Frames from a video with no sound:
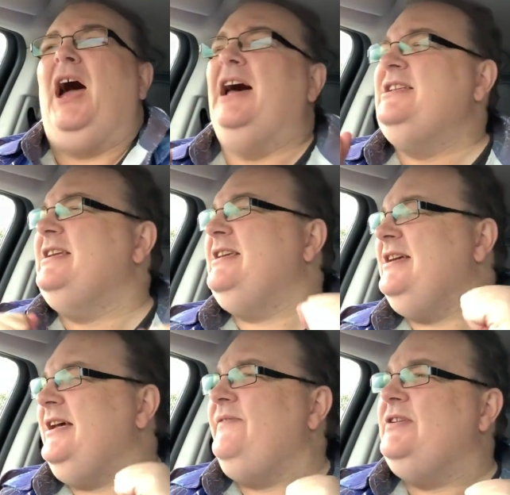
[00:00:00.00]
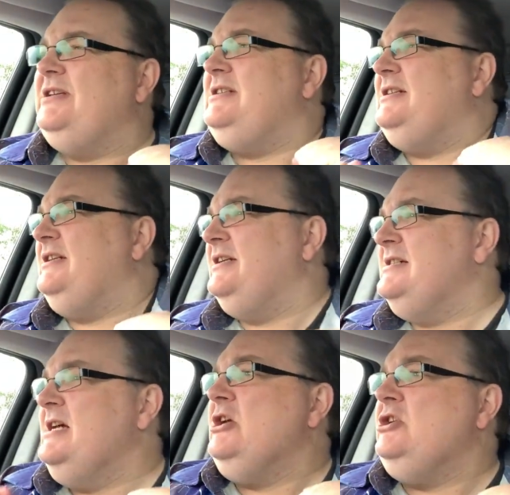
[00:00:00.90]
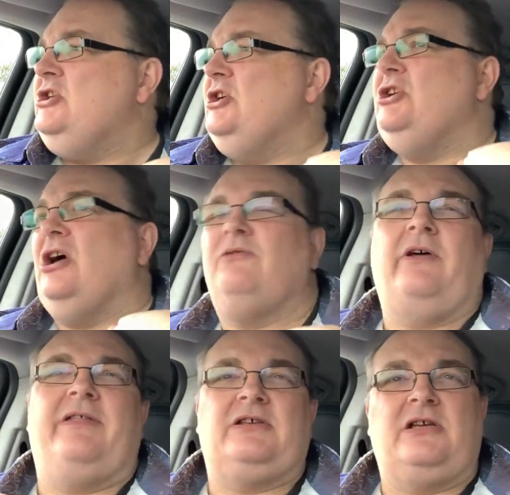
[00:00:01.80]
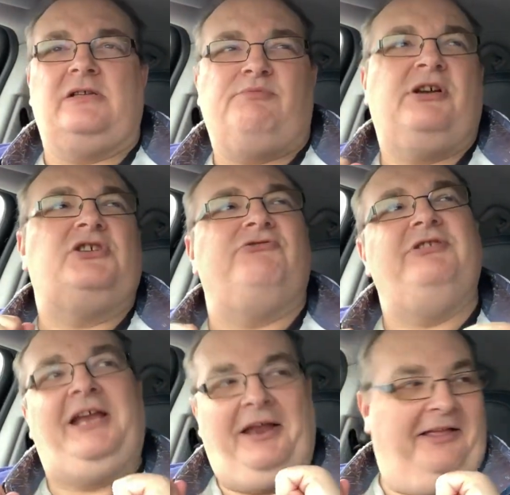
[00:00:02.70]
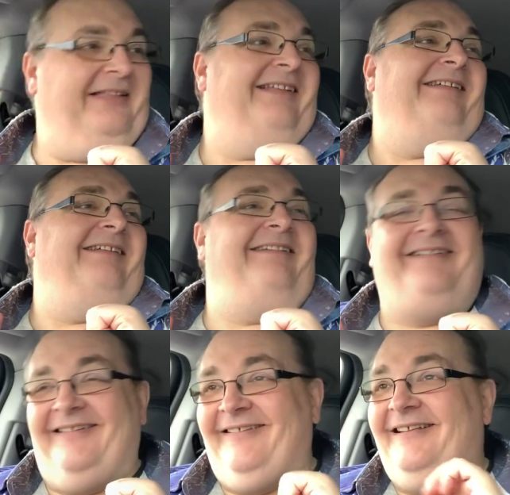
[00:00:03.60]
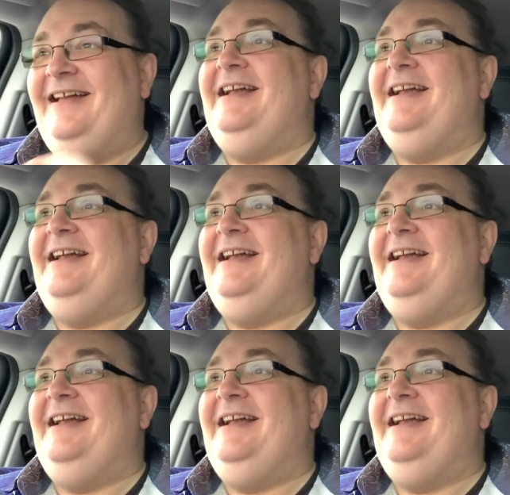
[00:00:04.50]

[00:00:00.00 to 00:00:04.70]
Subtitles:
Undercover. Oh no, that's under pressure, isn't it?